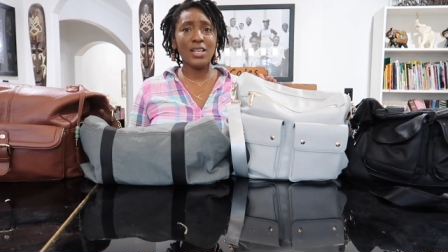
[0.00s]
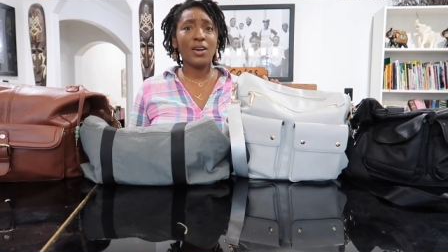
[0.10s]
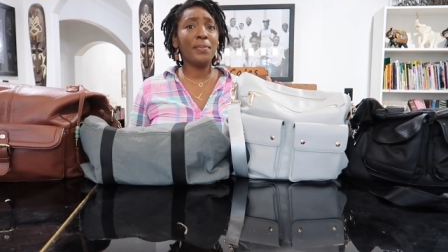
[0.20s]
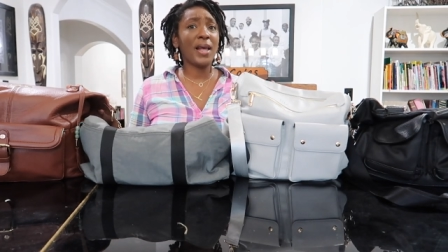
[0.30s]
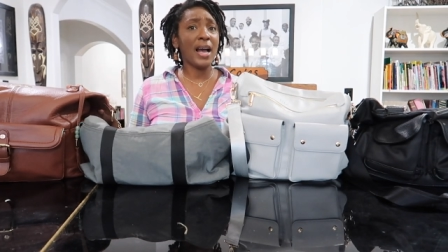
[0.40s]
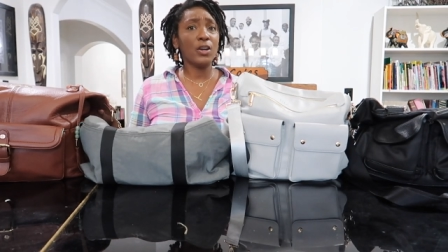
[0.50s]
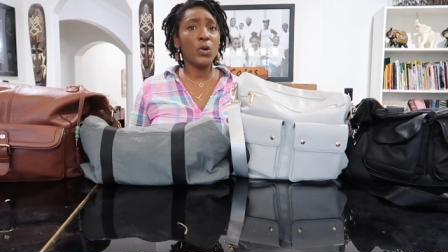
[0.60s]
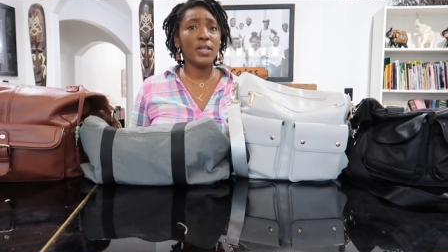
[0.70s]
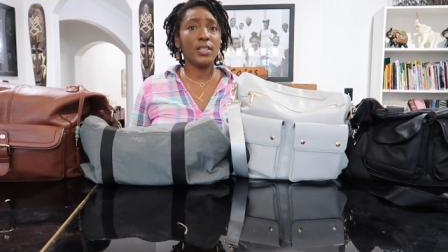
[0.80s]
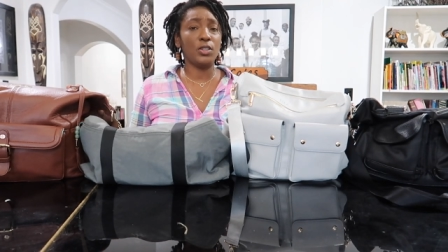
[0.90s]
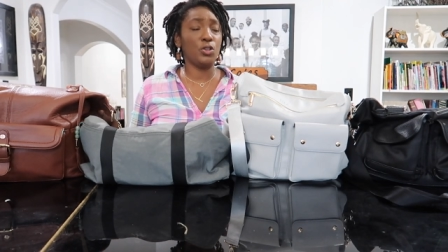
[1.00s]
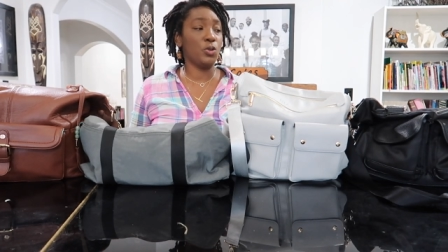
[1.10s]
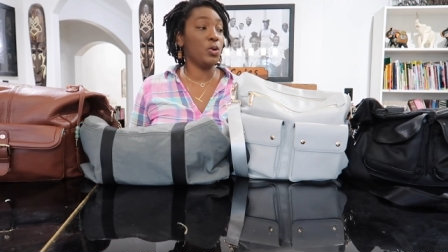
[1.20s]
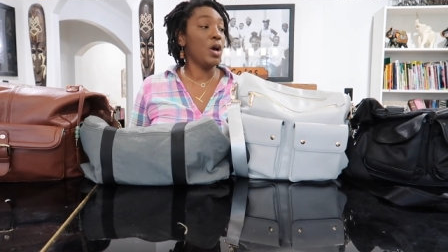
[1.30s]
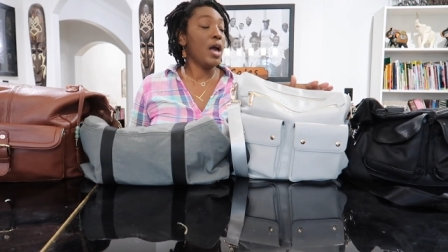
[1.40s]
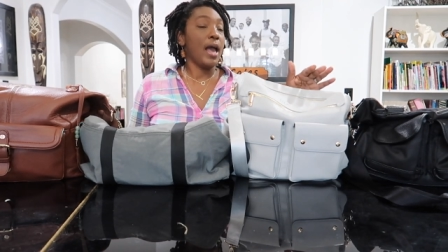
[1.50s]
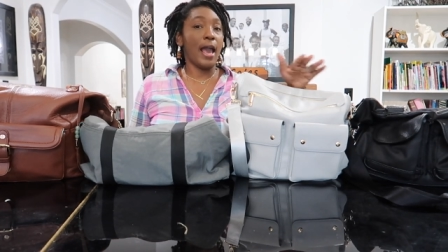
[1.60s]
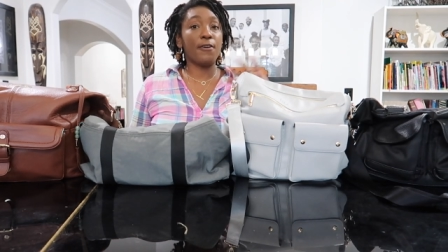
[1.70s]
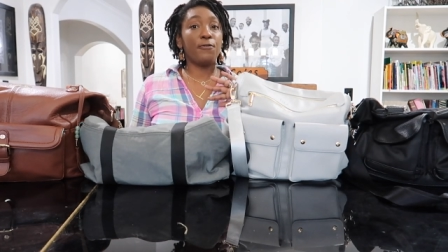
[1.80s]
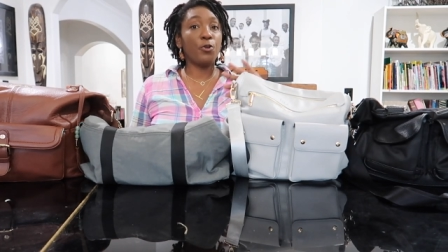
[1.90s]
So I'm not going to do
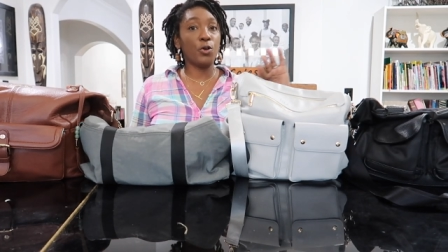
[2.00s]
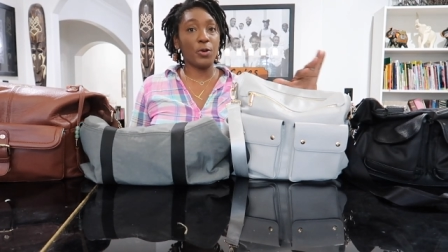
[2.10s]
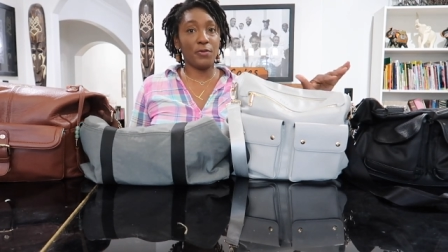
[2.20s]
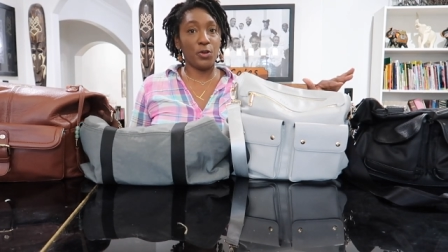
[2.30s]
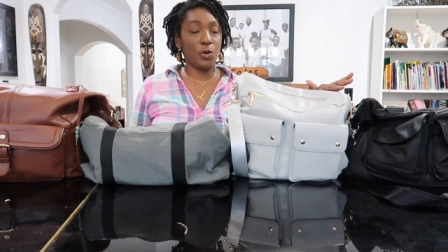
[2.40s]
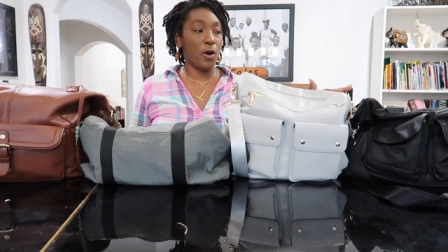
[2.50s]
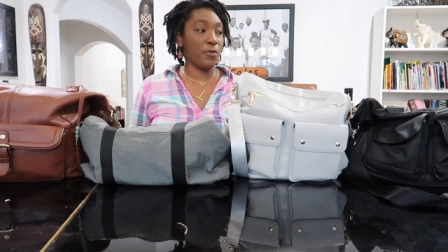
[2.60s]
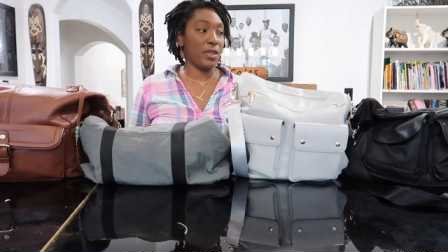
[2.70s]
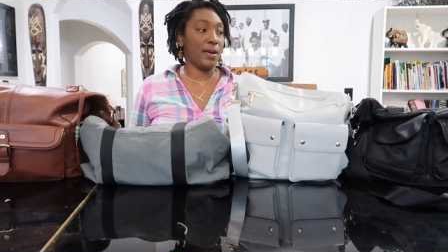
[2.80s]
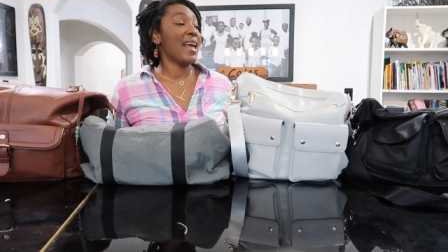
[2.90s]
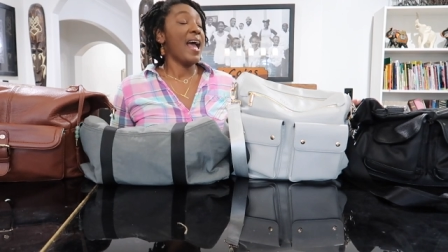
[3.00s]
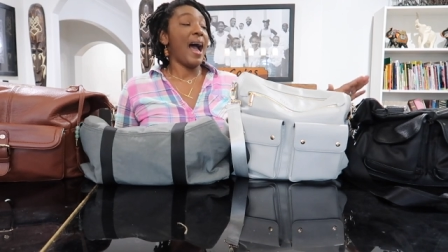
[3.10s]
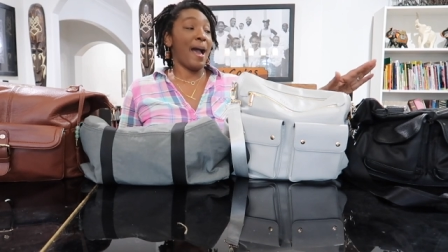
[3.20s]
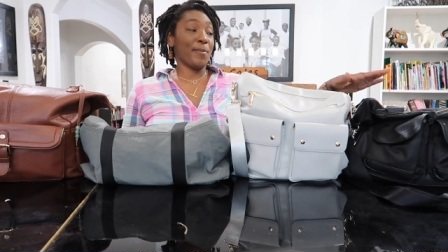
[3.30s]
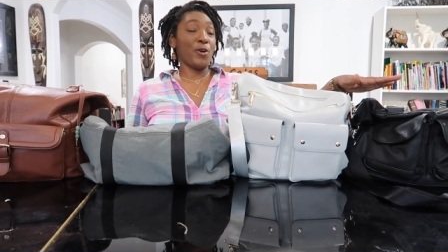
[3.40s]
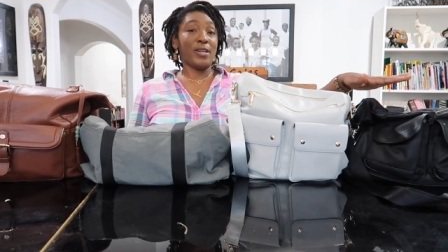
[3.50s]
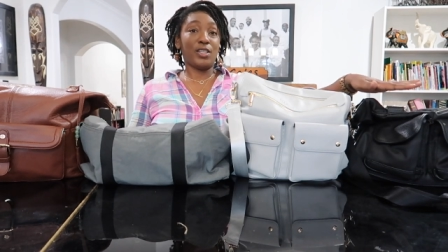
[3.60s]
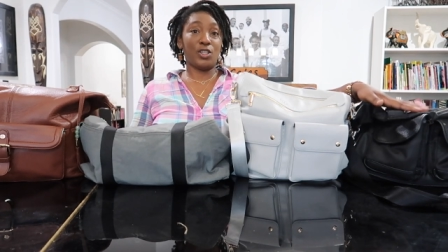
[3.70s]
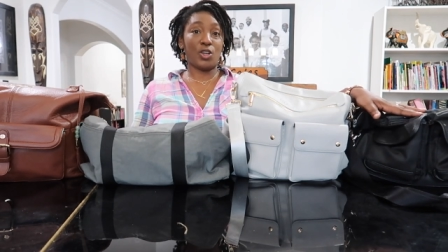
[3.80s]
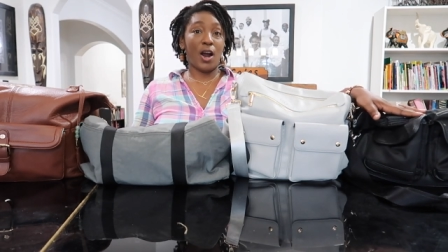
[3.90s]
a full review over them. I'm going
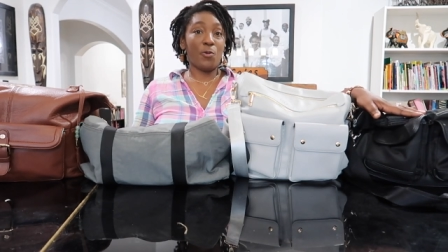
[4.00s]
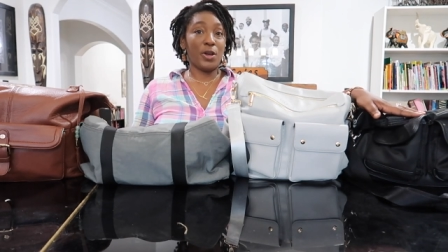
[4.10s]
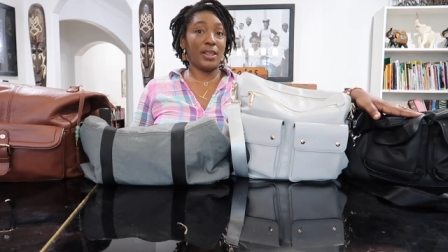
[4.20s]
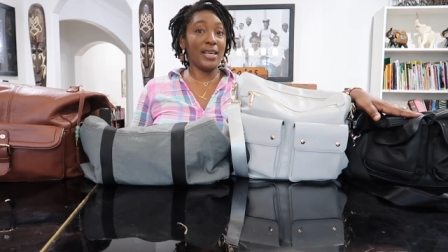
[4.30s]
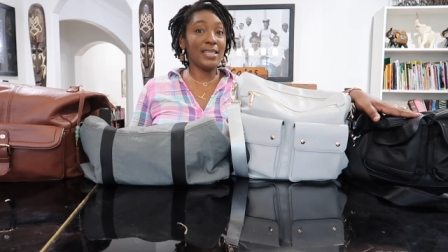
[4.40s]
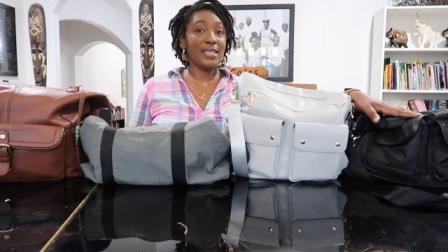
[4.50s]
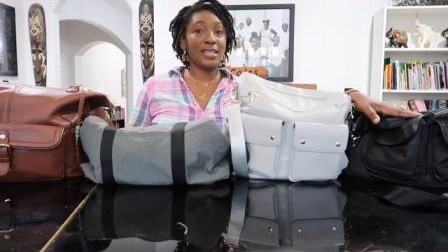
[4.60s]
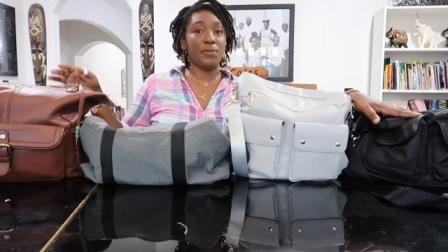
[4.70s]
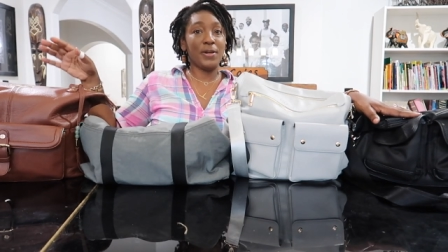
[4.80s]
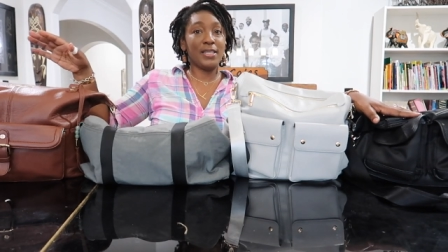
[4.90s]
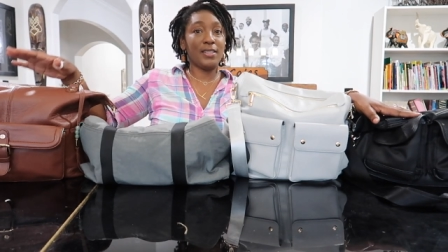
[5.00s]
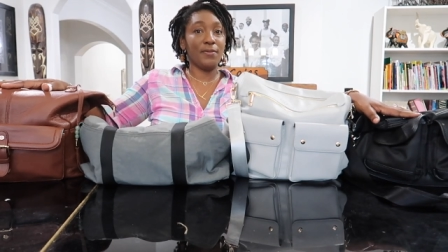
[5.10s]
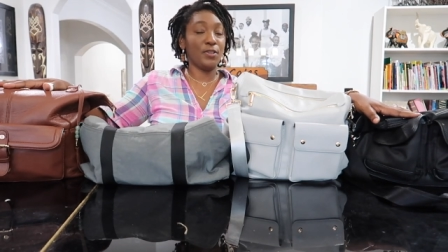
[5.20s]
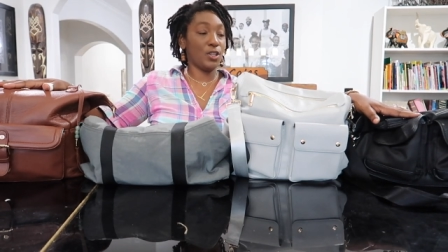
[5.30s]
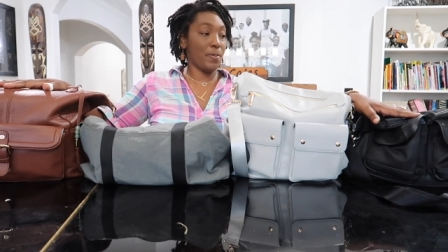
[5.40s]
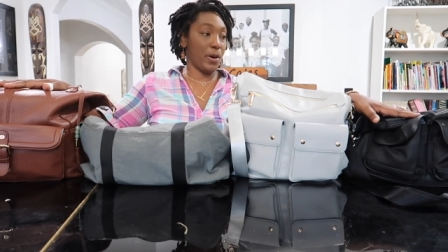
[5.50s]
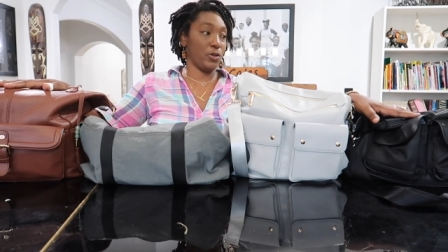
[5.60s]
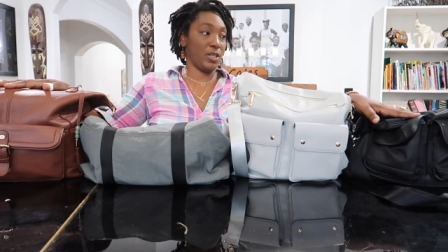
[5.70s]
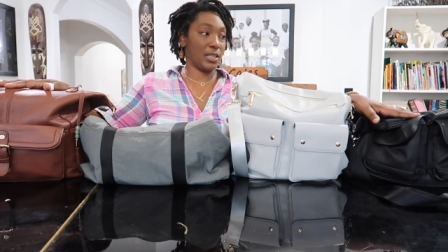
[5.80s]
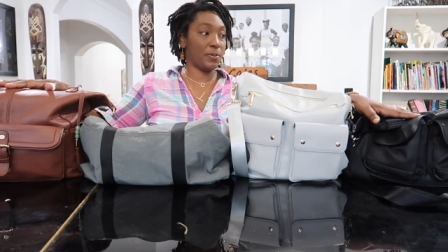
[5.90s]
to start with least expensive to
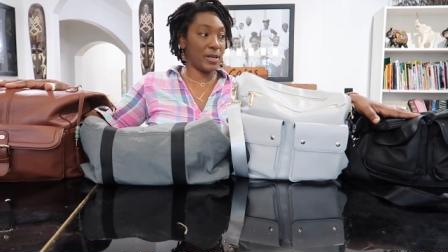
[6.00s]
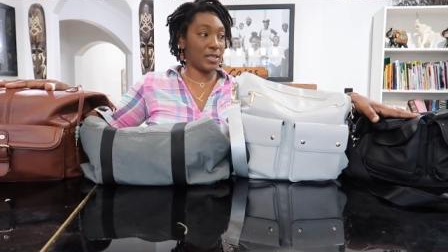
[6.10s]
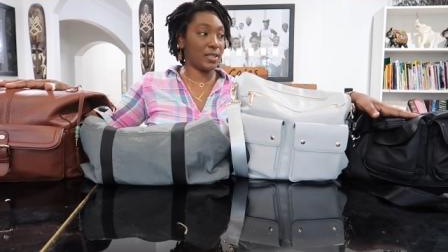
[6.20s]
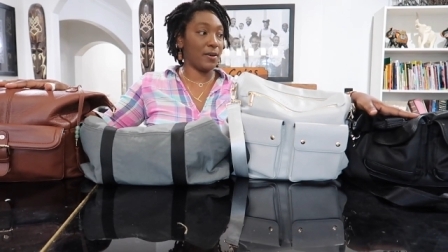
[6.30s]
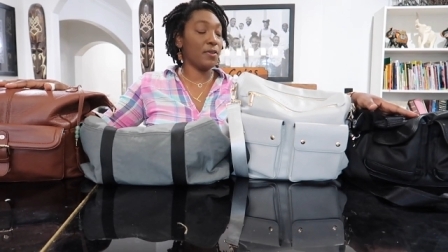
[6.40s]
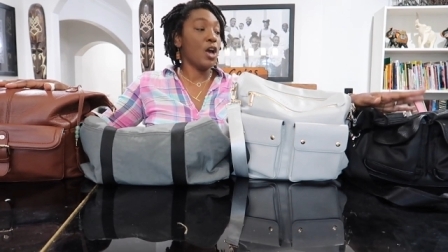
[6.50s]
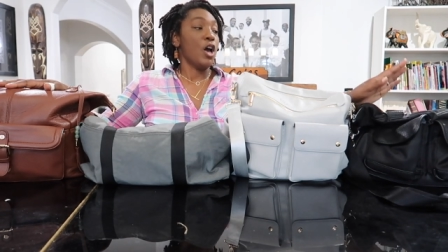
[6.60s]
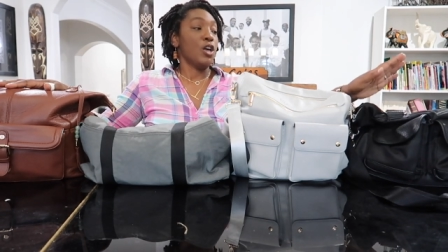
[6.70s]
most expensive.